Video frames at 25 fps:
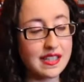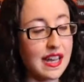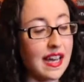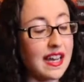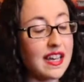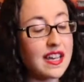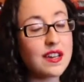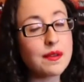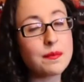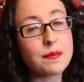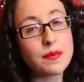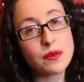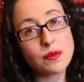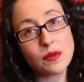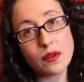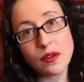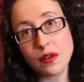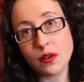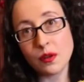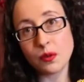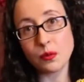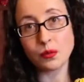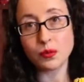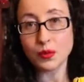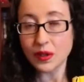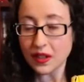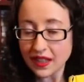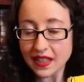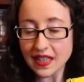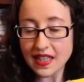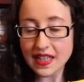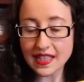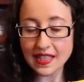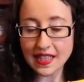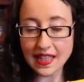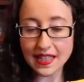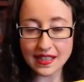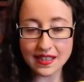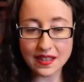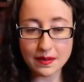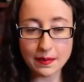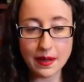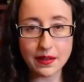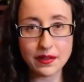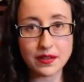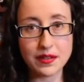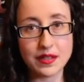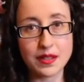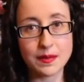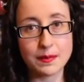I have been really excited
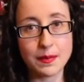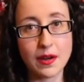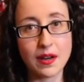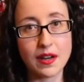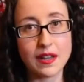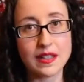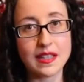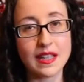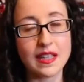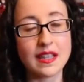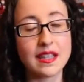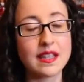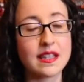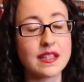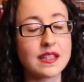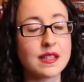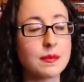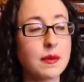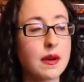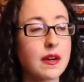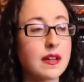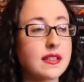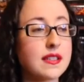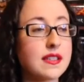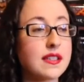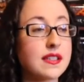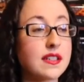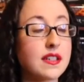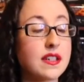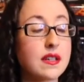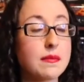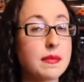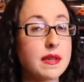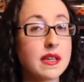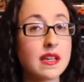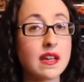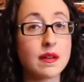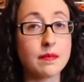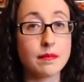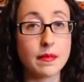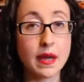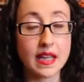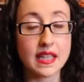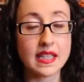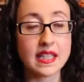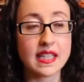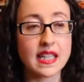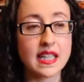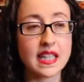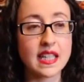about this box. I think this box is going to be
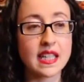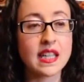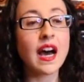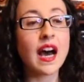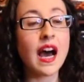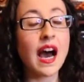amazing.